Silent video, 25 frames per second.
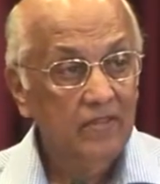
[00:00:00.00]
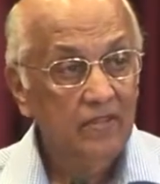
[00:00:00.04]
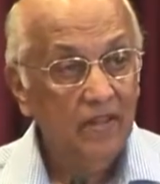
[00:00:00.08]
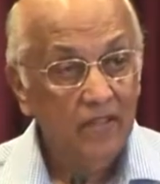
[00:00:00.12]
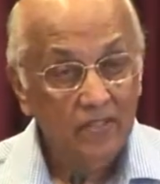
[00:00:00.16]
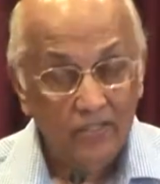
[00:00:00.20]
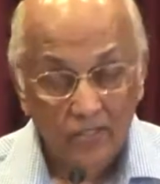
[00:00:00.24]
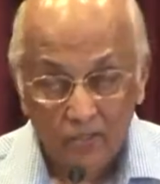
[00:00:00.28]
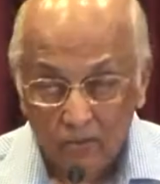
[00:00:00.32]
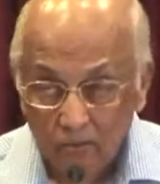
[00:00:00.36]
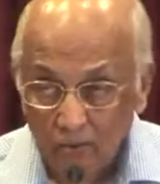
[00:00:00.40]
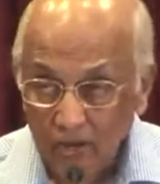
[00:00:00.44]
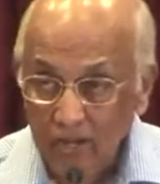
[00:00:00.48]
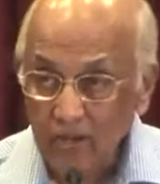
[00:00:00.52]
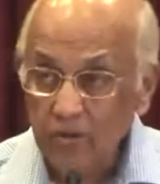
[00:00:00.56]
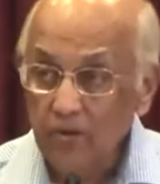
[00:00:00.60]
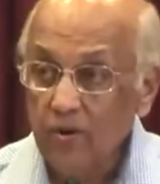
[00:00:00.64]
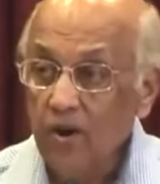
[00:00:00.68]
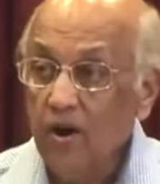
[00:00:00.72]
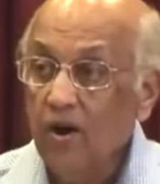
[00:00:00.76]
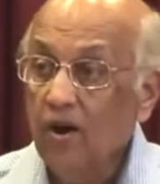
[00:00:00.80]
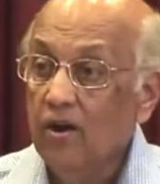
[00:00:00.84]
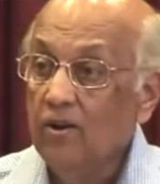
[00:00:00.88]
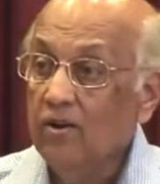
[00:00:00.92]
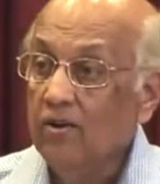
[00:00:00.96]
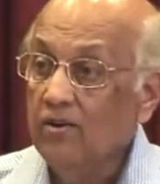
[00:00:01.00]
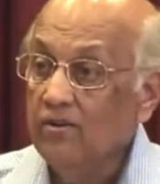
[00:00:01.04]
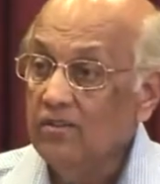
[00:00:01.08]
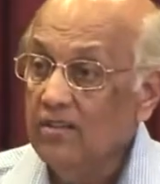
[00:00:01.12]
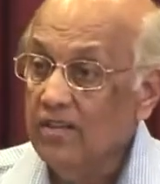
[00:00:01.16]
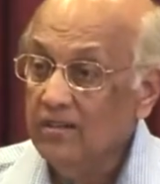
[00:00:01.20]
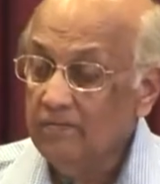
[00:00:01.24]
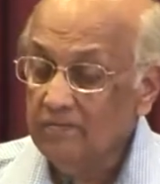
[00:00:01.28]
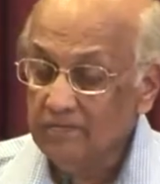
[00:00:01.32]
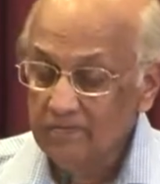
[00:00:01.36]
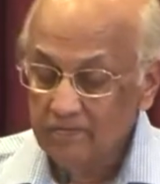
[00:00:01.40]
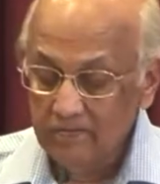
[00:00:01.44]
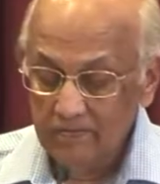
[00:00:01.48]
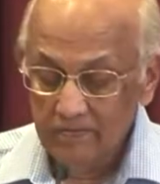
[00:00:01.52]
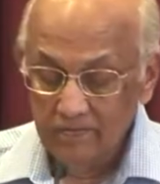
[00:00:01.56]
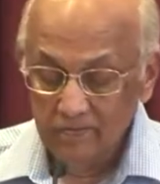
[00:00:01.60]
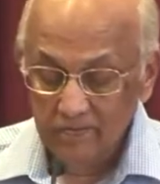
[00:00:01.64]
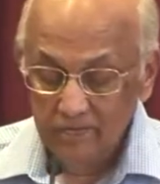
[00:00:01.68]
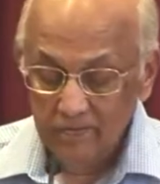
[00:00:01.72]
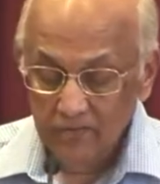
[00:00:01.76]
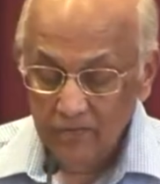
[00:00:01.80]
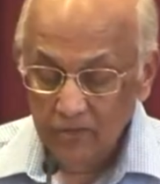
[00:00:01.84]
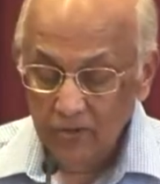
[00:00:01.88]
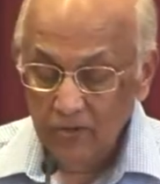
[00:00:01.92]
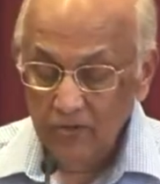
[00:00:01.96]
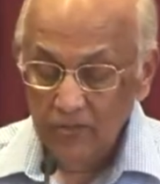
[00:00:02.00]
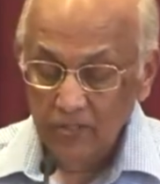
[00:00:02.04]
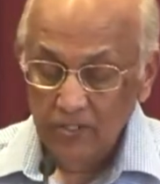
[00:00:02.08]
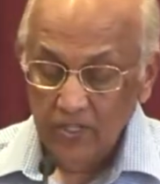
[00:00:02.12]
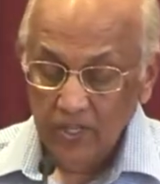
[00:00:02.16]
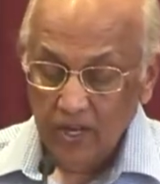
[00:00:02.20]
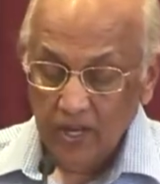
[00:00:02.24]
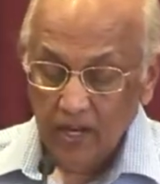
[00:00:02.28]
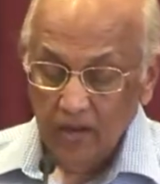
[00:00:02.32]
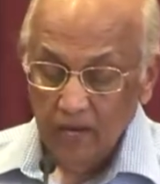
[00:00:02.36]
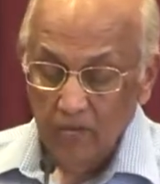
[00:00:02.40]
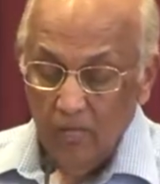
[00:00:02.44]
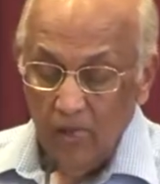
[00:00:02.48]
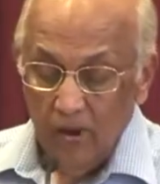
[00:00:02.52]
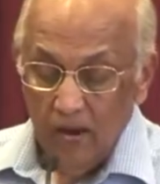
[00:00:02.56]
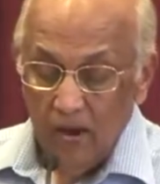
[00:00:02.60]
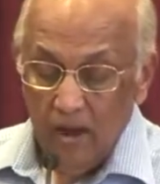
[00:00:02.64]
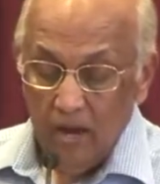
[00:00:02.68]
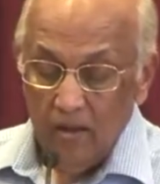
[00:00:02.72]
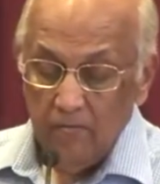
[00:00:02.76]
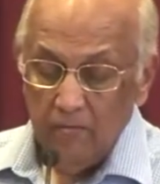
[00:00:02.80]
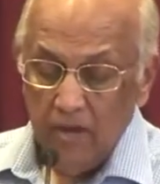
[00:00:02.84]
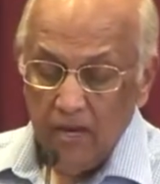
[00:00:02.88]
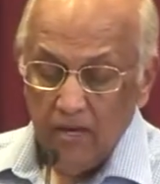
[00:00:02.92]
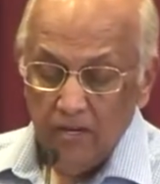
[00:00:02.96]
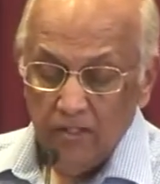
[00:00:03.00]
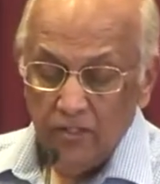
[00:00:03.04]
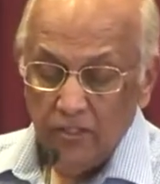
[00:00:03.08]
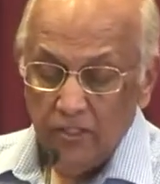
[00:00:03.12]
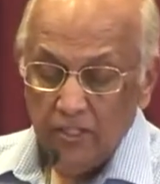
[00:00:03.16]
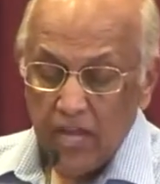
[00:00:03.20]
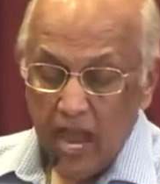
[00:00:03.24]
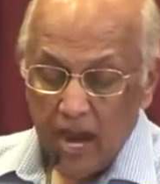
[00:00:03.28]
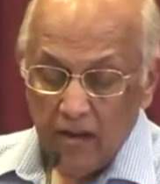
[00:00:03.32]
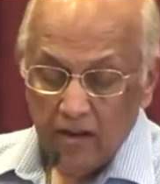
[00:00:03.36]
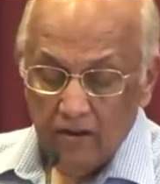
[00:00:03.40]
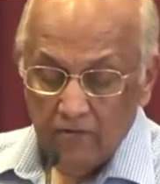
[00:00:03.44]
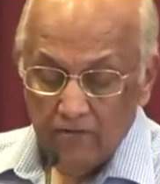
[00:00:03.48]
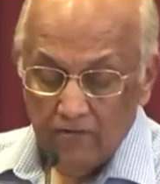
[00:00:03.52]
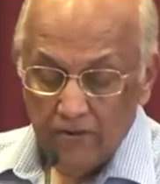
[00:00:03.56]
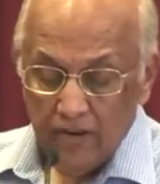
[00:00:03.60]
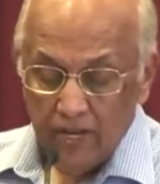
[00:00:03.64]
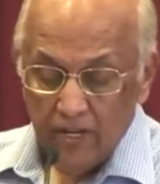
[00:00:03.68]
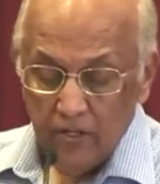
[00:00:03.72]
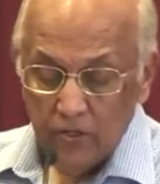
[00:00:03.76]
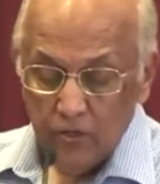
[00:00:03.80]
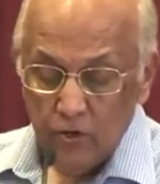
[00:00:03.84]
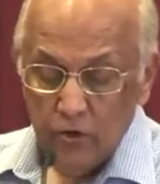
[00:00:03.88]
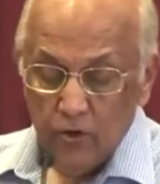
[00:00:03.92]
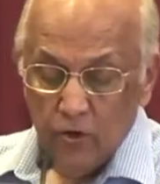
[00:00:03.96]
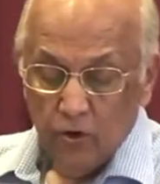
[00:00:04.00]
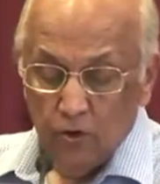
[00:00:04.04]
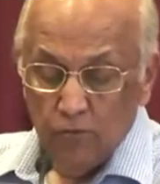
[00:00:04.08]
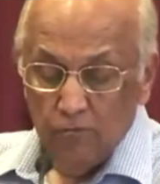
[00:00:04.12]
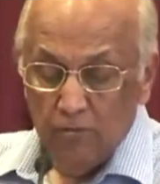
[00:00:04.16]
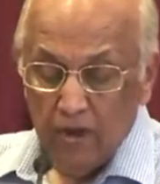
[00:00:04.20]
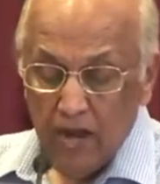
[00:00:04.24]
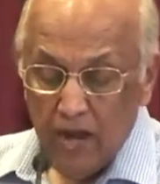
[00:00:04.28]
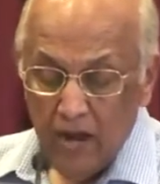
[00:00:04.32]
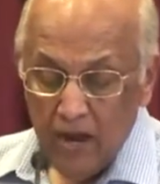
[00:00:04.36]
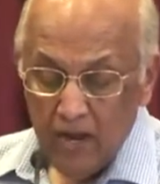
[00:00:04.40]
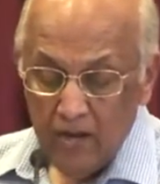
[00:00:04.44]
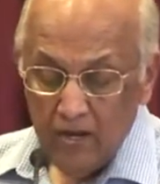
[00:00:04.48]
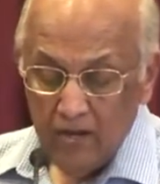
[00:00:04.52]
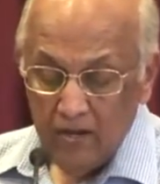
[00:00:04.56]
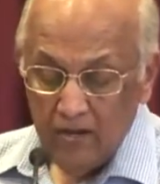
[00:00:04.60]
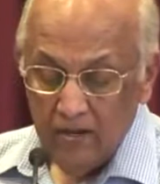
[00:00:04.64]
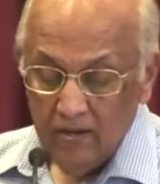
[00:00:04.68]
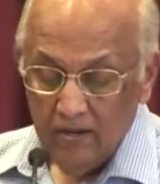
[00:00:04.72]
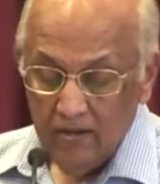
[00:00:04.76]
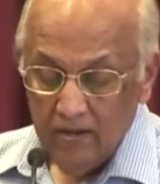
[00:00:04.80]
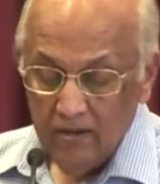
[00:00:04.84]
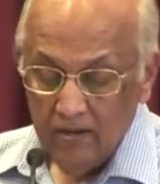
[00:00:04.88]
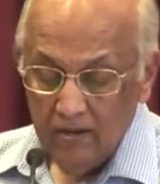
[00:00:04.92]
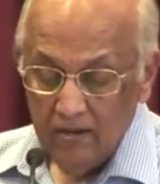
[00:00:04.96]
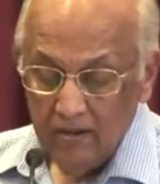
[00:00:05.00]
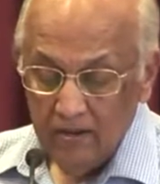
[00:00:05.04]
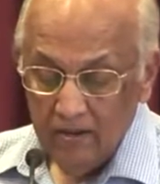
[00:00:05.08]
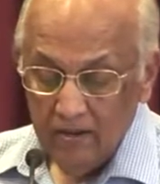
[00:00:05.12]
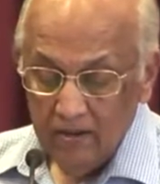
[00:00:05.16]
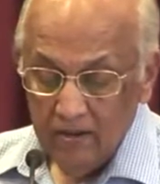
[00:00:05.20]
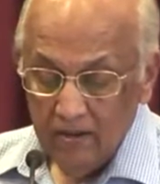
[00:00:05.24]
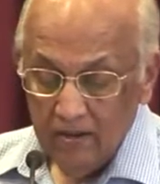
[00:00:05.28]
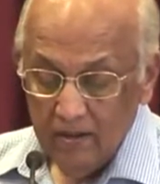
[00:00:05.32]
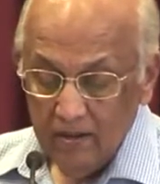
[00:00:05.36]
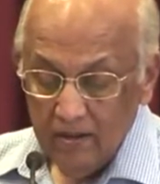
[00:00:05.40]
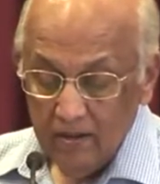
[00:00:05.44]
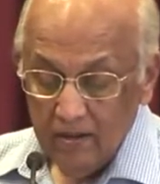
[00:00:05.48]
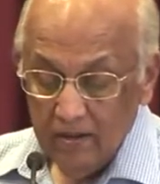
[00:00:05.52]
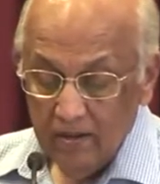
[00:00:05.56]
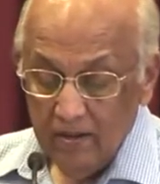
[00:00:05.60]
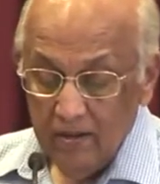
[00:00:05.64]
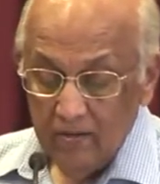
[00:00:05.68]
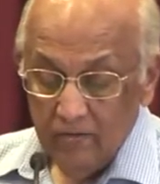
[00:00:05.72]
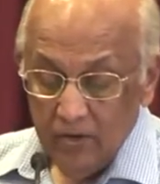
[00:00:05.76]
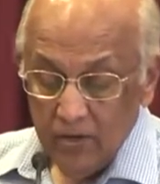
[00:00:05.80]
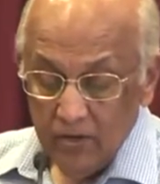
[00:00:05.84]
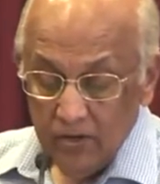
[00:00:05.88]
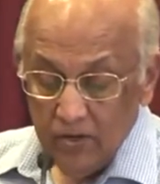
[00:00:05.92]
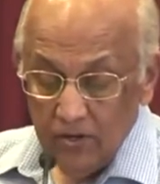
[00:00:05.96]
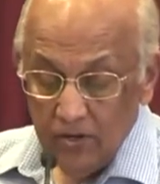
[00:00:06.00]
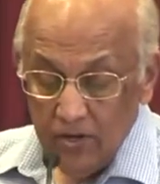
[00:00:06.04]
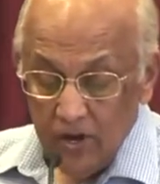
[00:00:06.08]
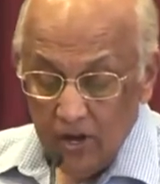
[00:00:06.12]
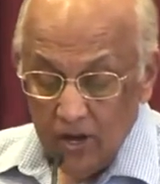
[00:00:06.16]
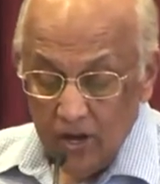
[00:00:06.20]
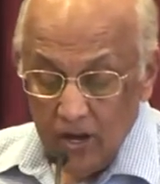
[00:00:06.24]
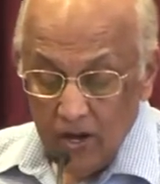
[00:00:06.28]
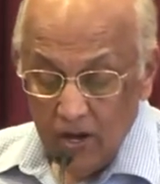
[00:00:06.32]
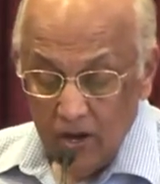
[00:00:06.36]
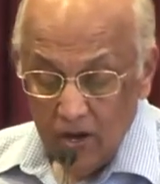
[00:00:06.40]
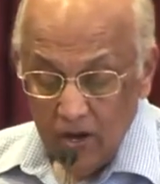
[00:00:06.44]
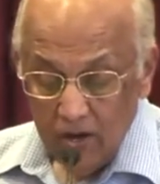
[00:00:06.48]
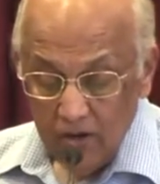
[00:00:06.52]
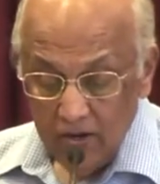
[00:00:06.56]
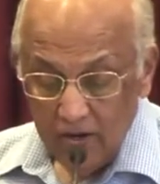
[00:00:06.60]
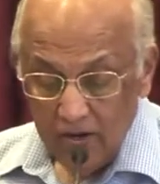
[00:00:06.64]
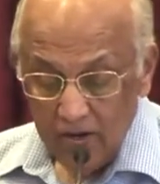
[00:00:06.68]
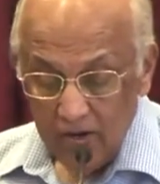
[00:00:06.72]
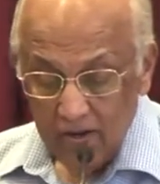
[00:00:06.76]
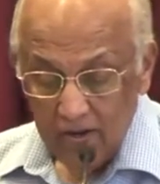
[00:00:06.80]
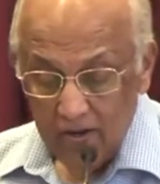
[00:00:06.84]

That's the way you honor them. Don't say, I made a sacrifice, korban, given to God,